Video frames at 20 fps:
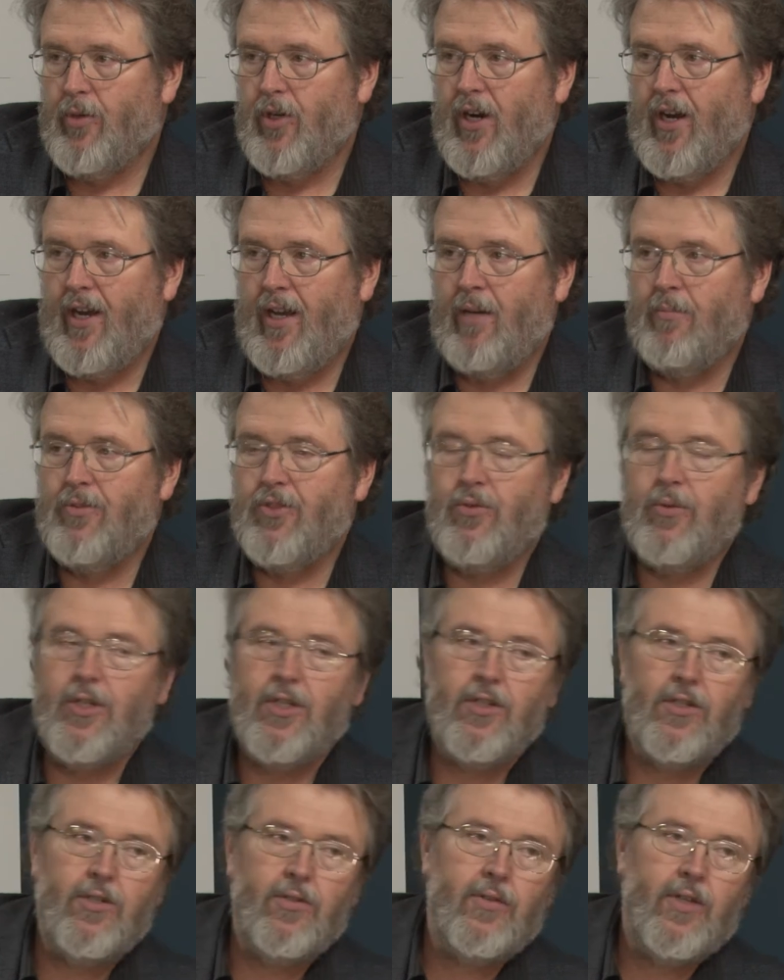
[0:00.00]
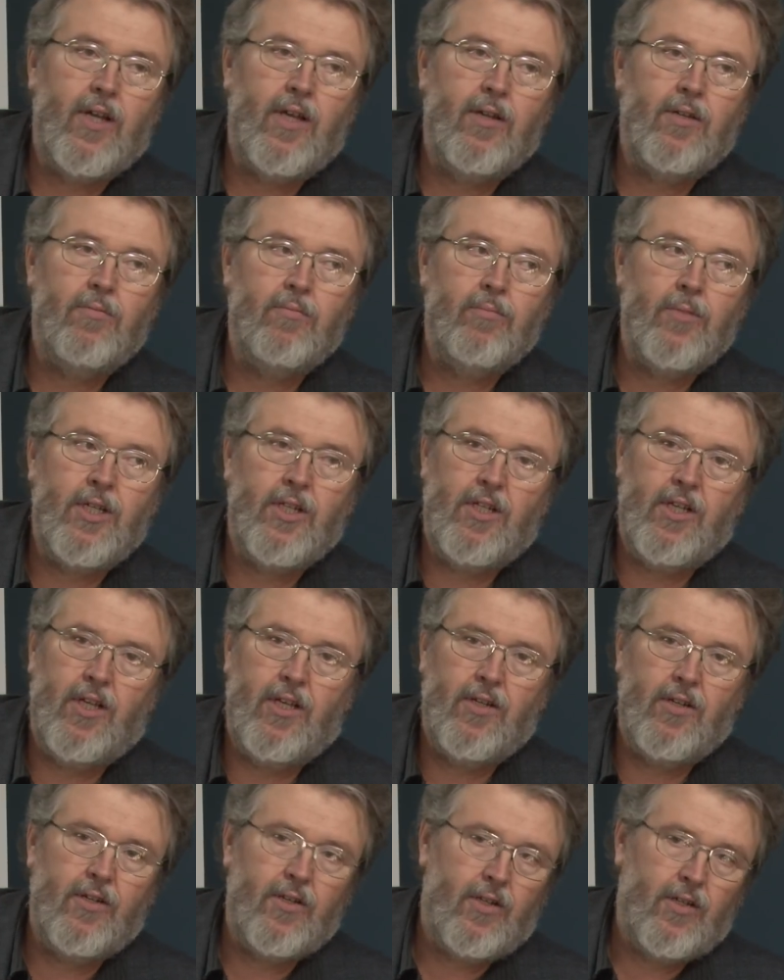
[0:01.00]
-face. Perhaps we could do that
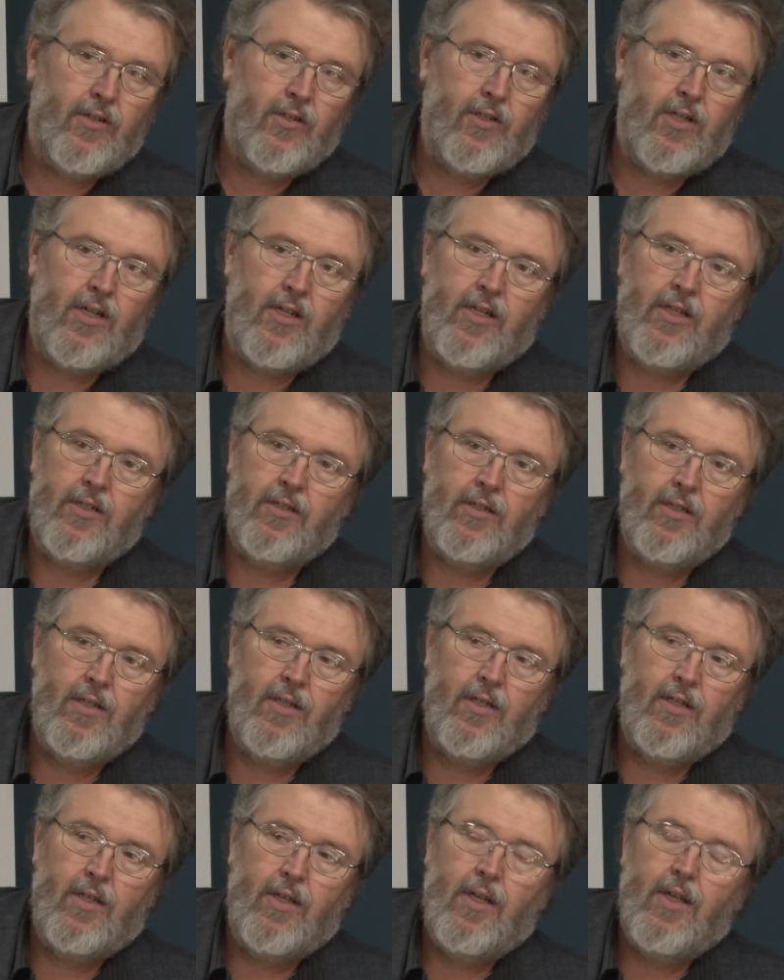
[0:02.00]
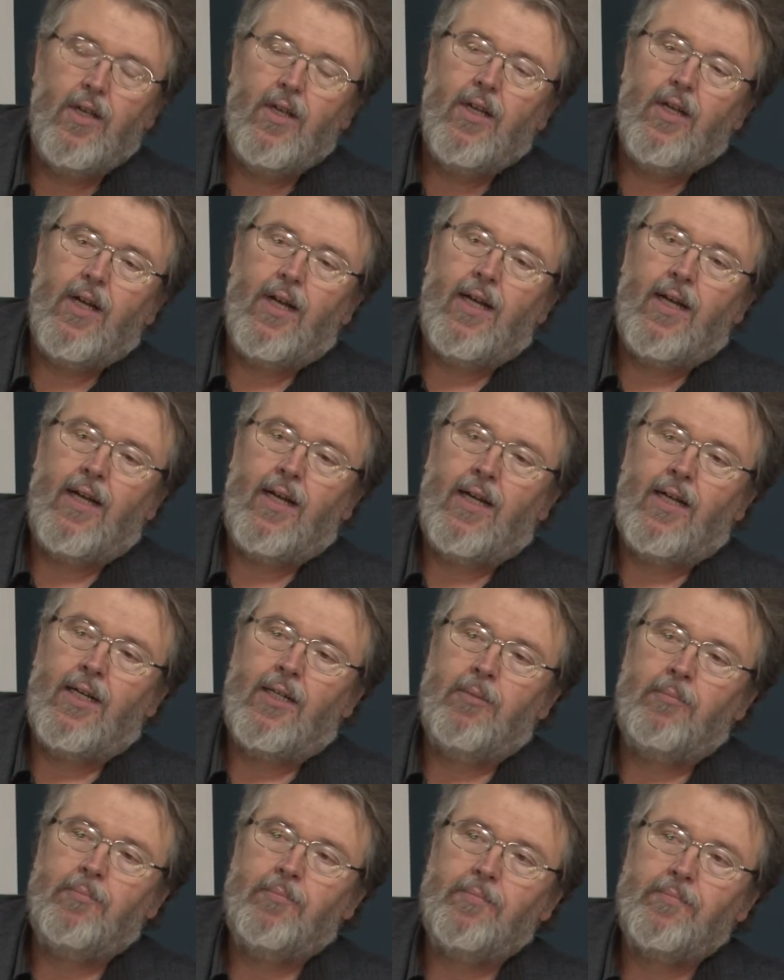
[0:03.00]
mediated online.
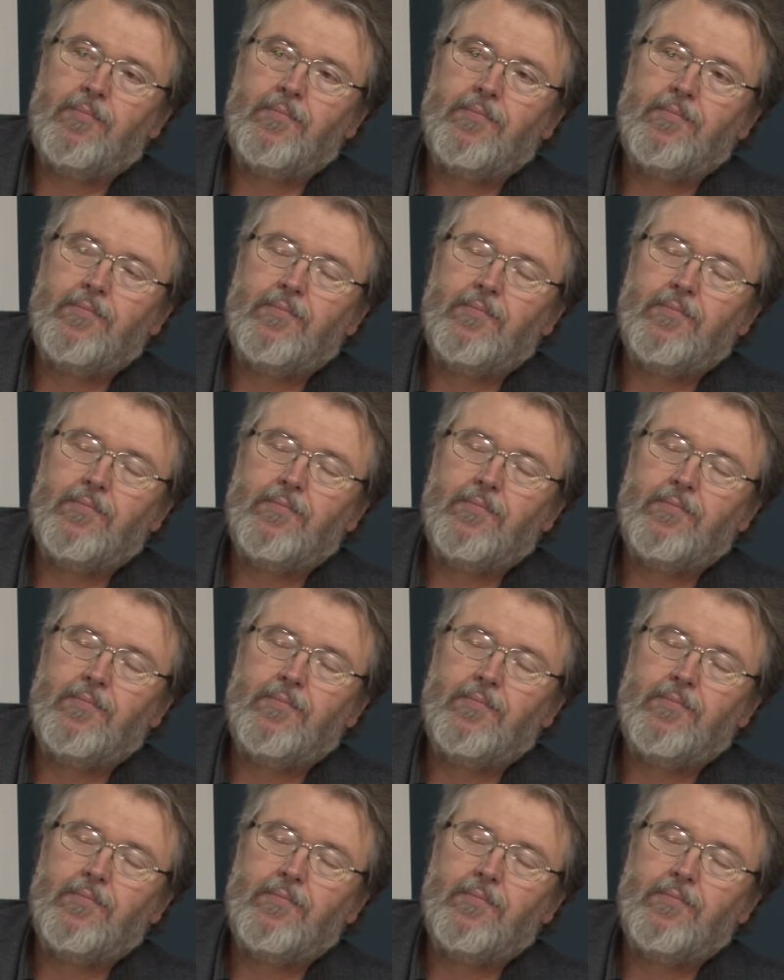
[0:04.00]
Um,